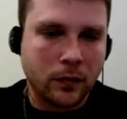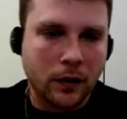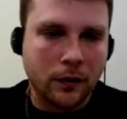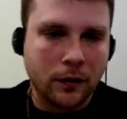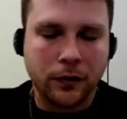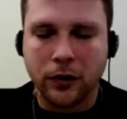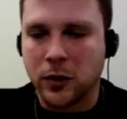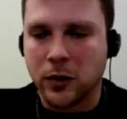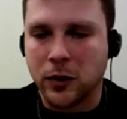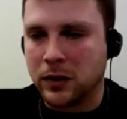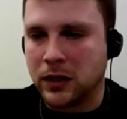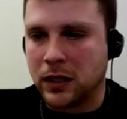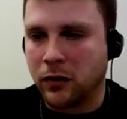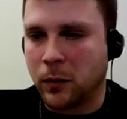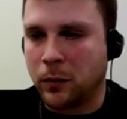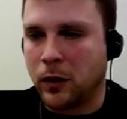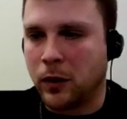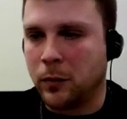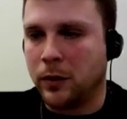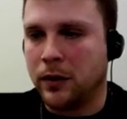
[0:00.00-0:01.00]
for a
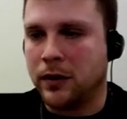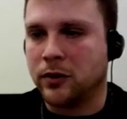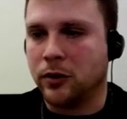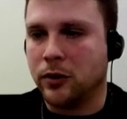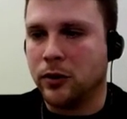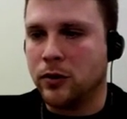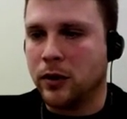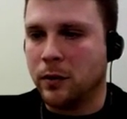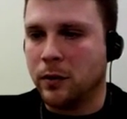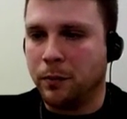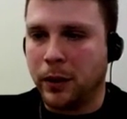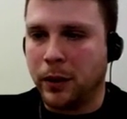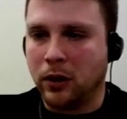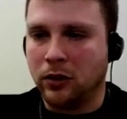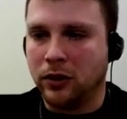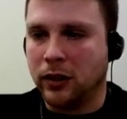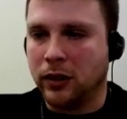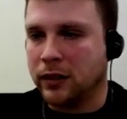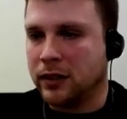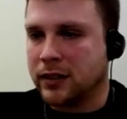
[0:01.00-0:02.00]
specific purpose, or you can
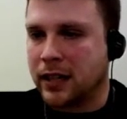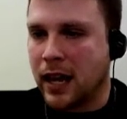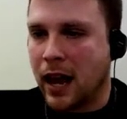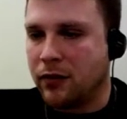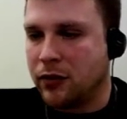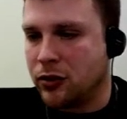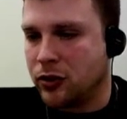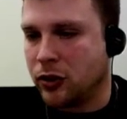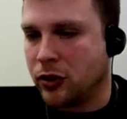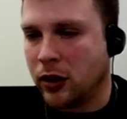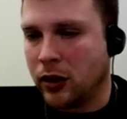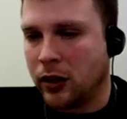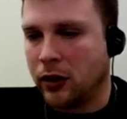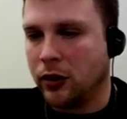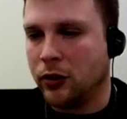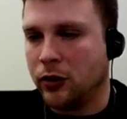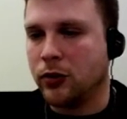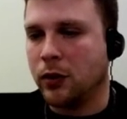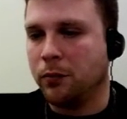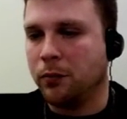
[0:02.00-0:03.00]
build a scavenger hunt,
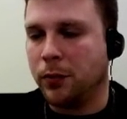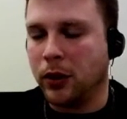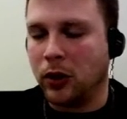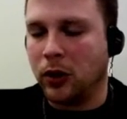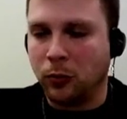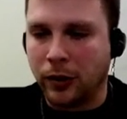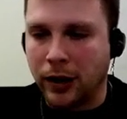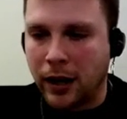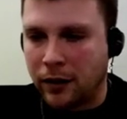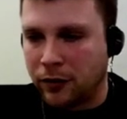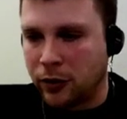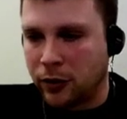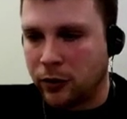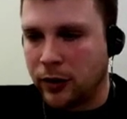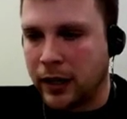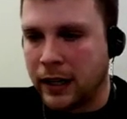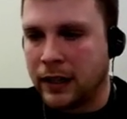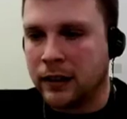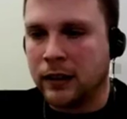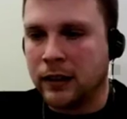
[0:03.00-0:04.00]
or you can build whatever,
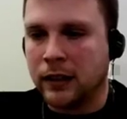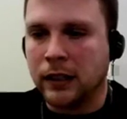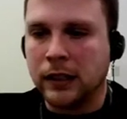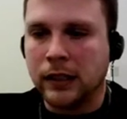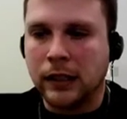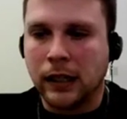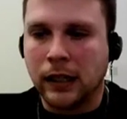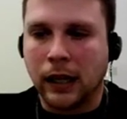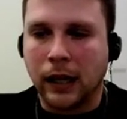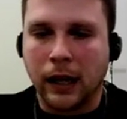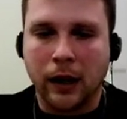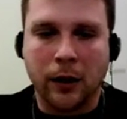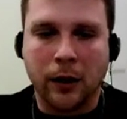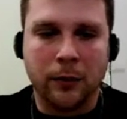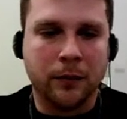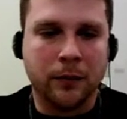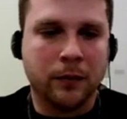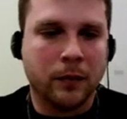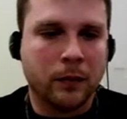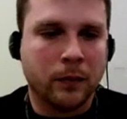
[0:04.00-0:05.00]
right?
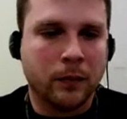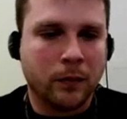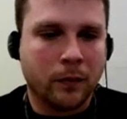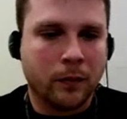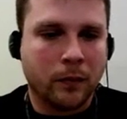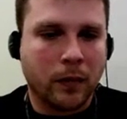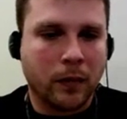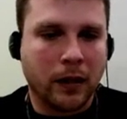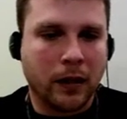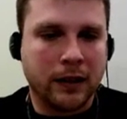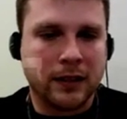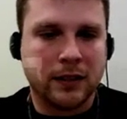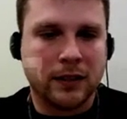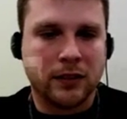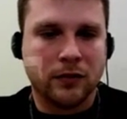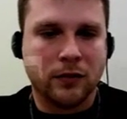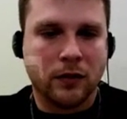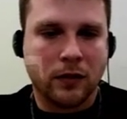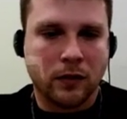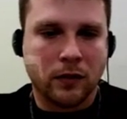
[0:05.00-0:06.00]

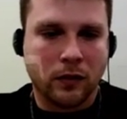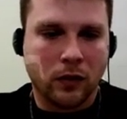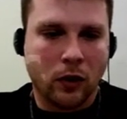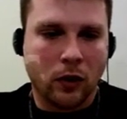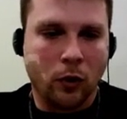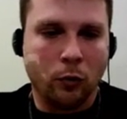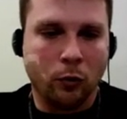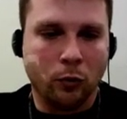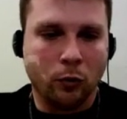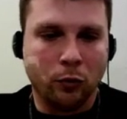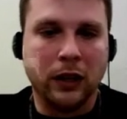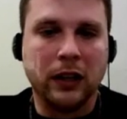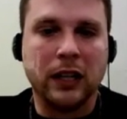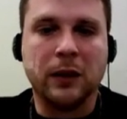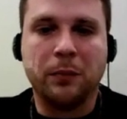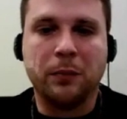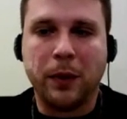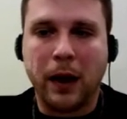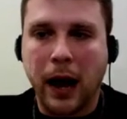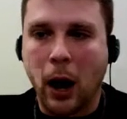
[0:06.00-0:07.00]
It's a
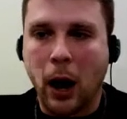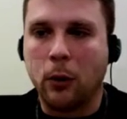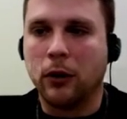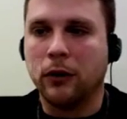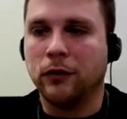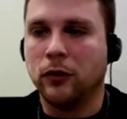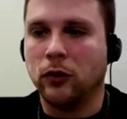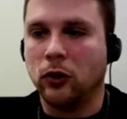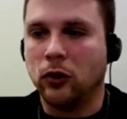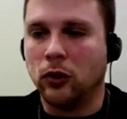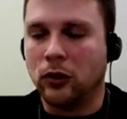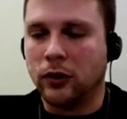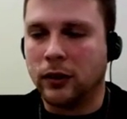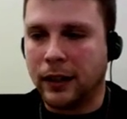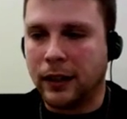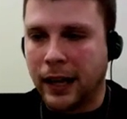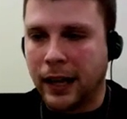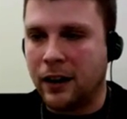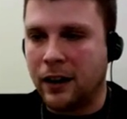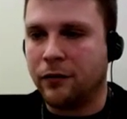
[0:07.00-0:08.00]
really powerful
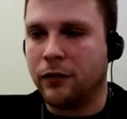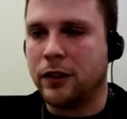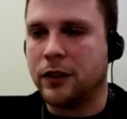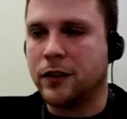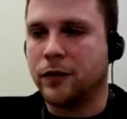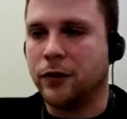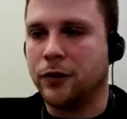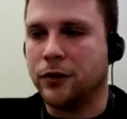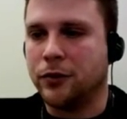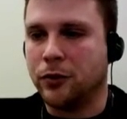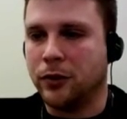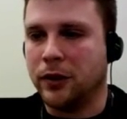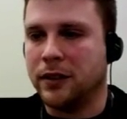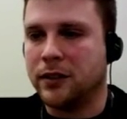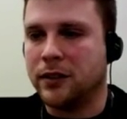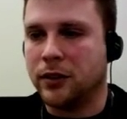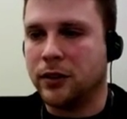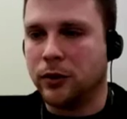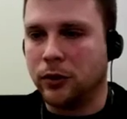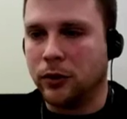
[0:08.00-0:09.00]
canvas for
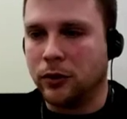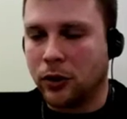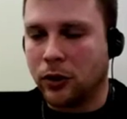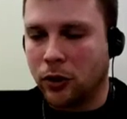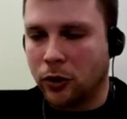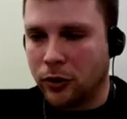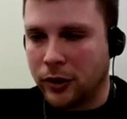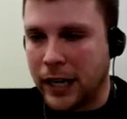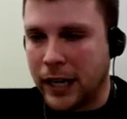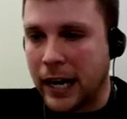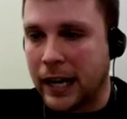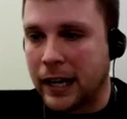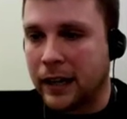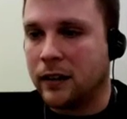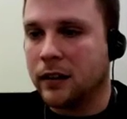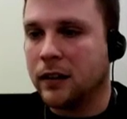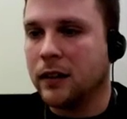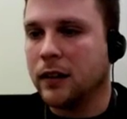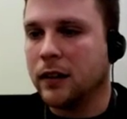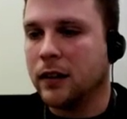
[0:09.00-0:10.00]
students to
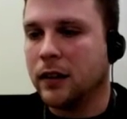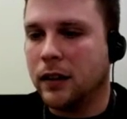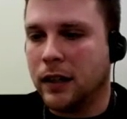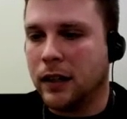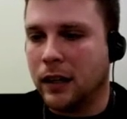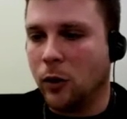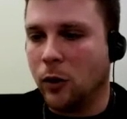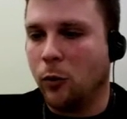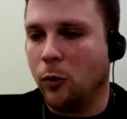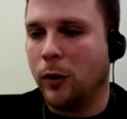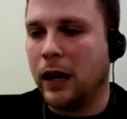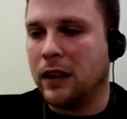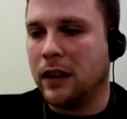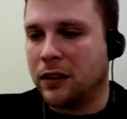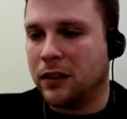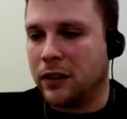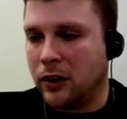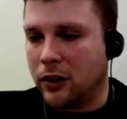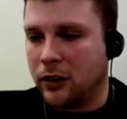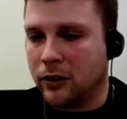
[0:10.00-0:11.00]
create in a way
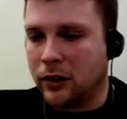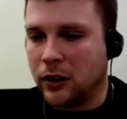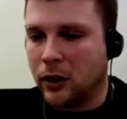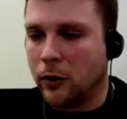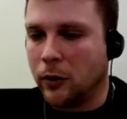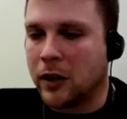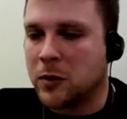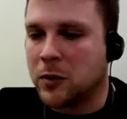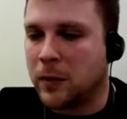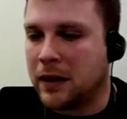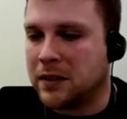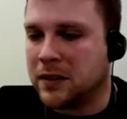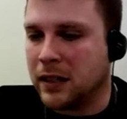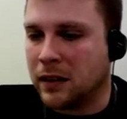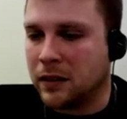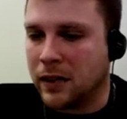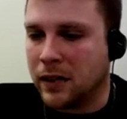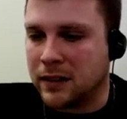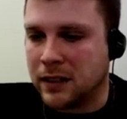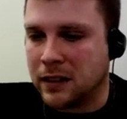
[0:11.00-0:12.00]
that they're
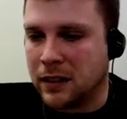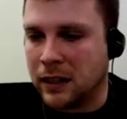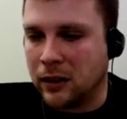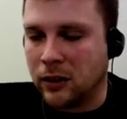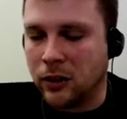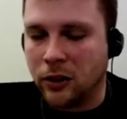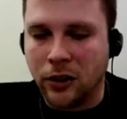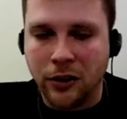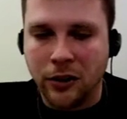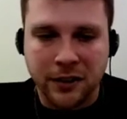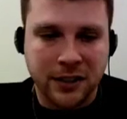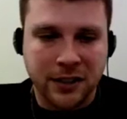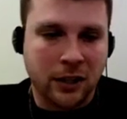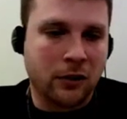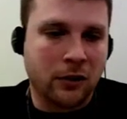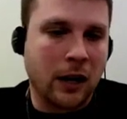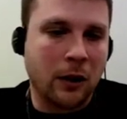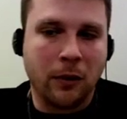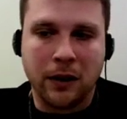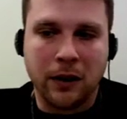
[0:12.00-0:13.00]
expressing things that they learned. It's a
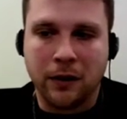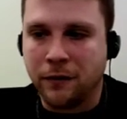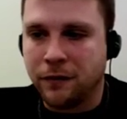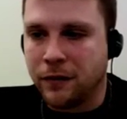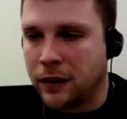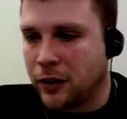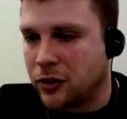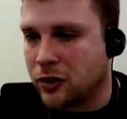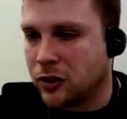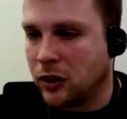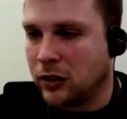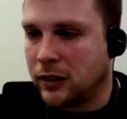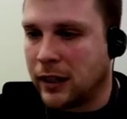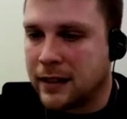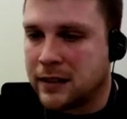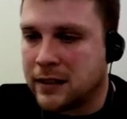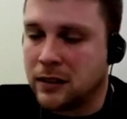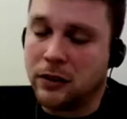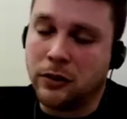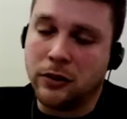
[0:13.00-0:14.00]
great way to finish a
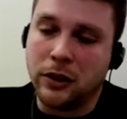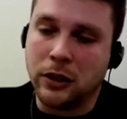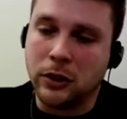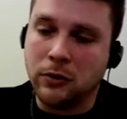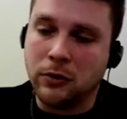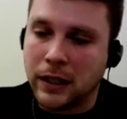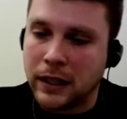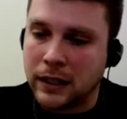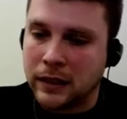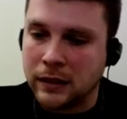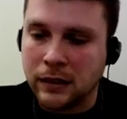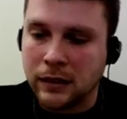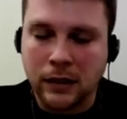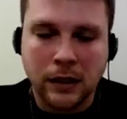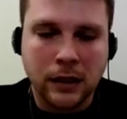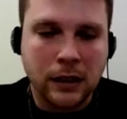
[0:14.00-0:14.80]
lesson or a unit.